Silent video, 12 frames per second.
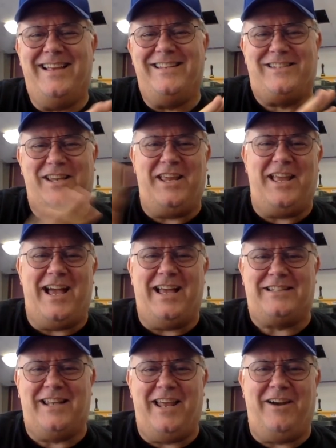See you
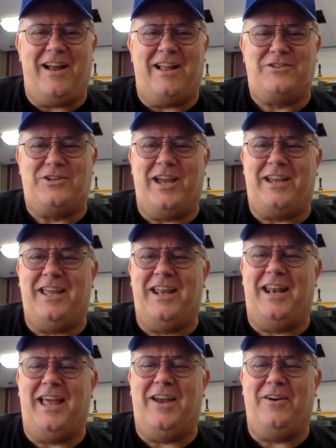guys later. I'll check
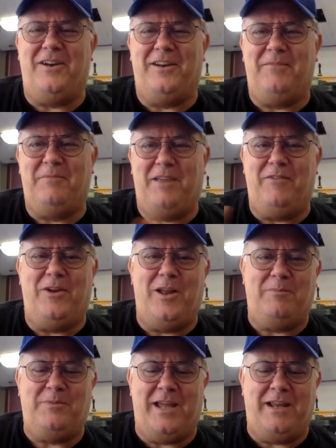in later and give you an
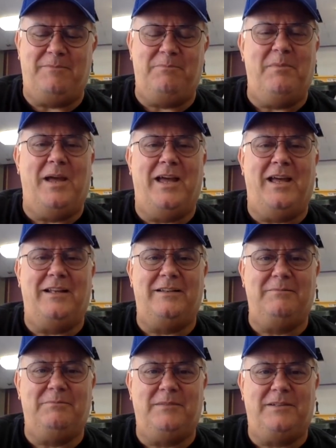update
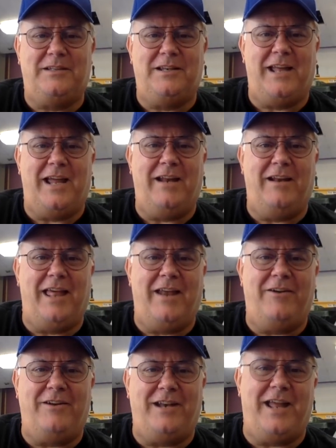
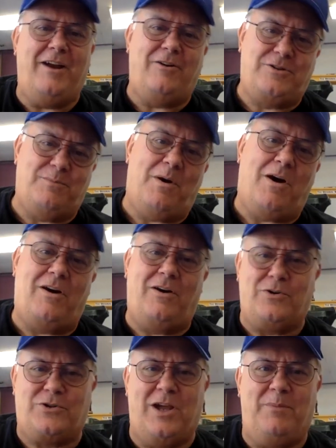later today or tomorrow
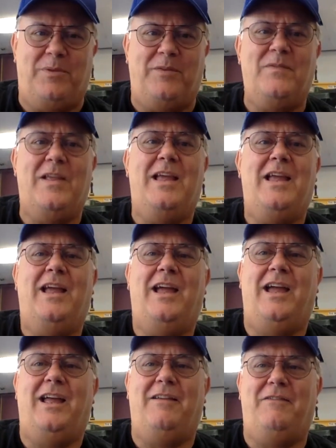or something
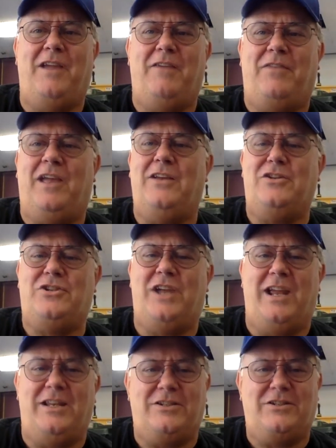if things
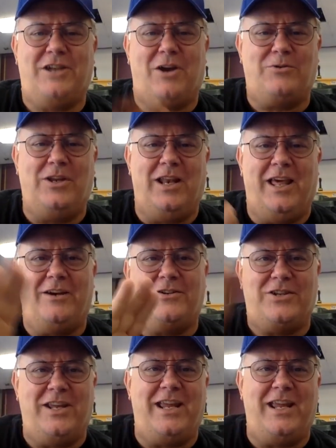change. Talk to you later. See